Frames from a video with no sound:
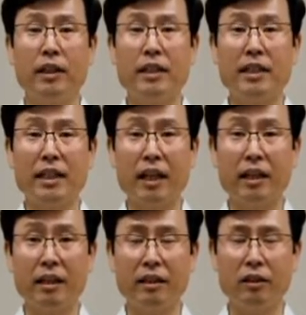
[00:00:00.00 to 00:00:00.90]

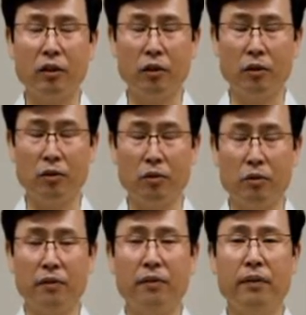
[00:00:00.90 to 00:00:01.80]
second toe.
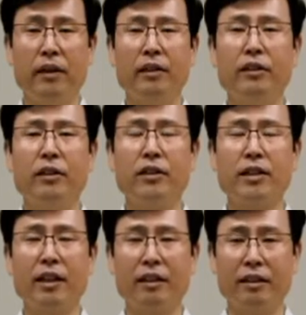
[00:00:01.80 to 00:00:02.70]
Feel your
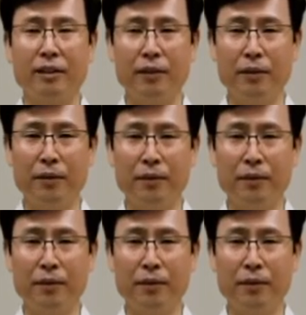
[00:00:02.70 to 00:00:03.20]
second toe.